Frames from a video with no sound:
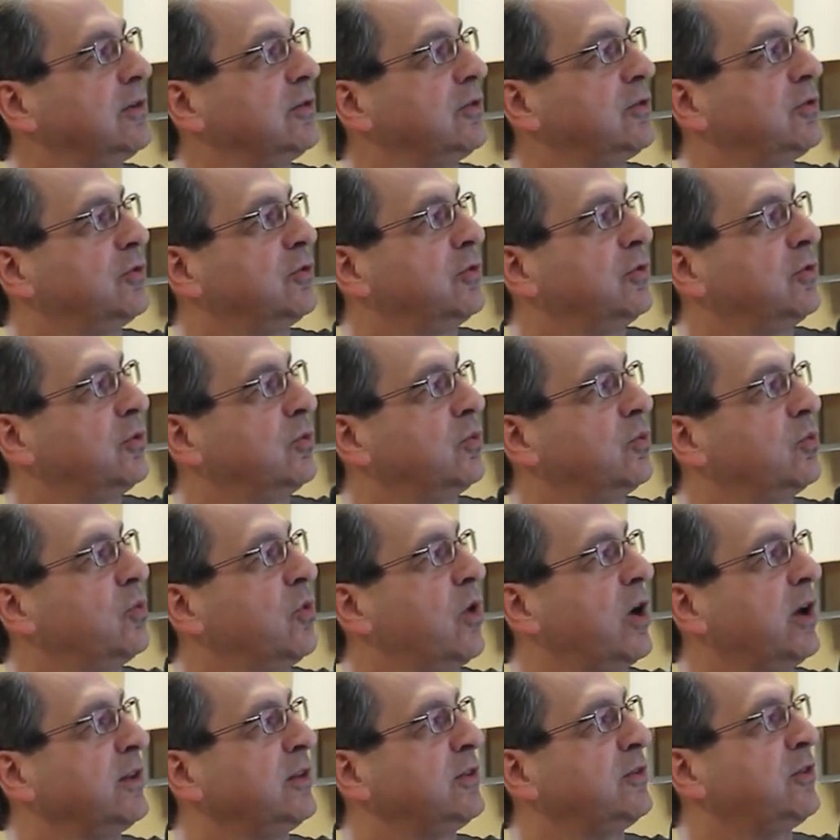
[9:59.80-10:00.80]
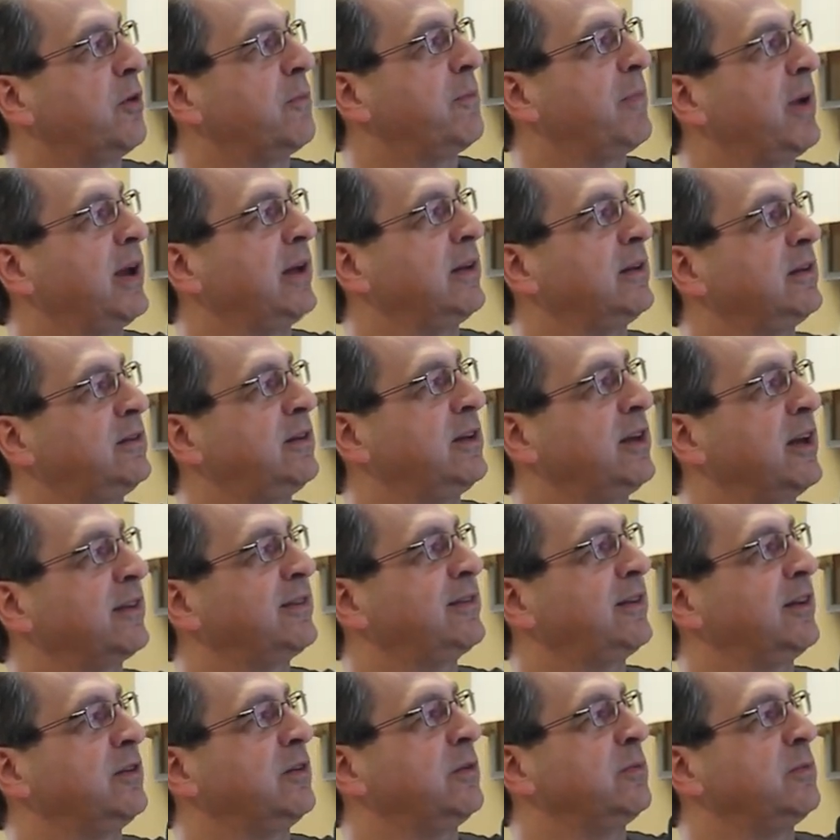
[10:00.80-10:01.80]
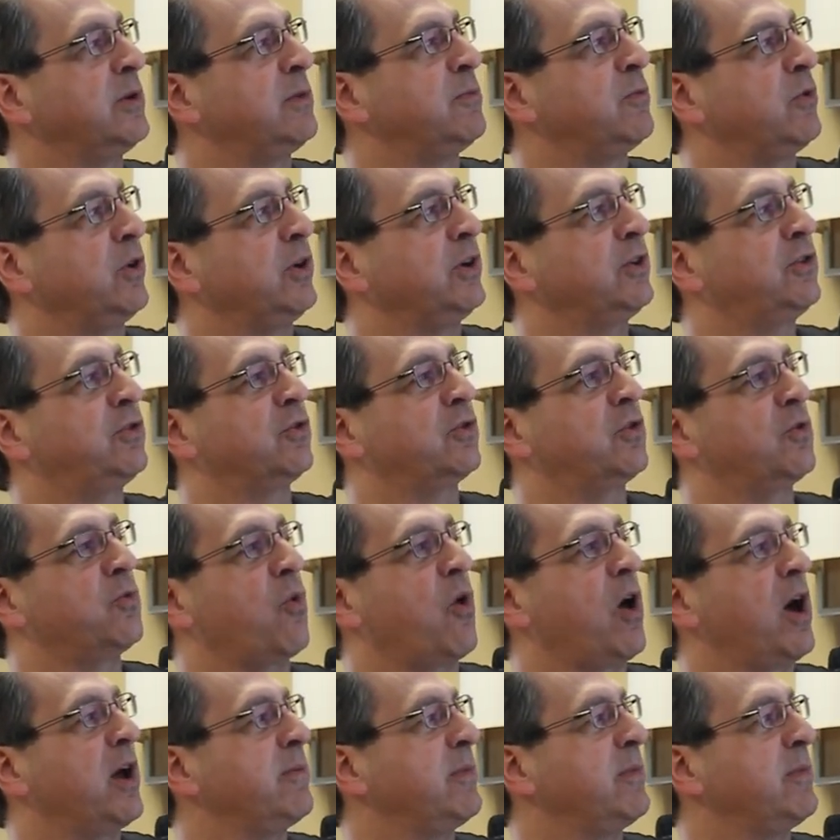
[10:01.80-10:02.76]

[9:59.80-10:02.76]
to the extended memory to the Y